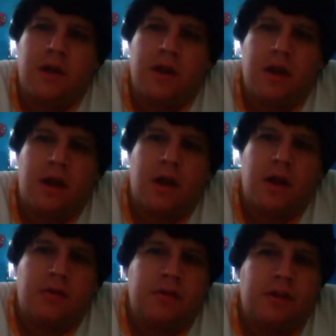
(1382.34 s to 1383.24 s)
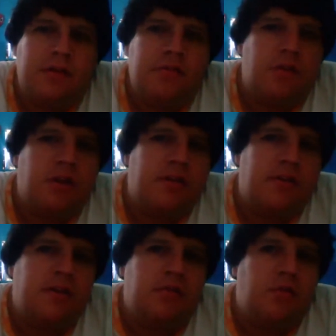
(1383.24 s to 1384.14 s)
I don't think I started at
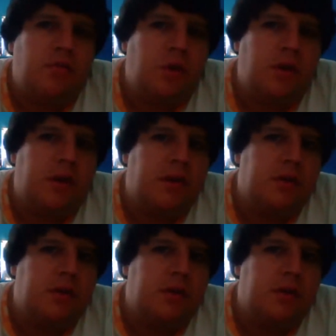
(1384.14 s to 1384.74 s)
10:20.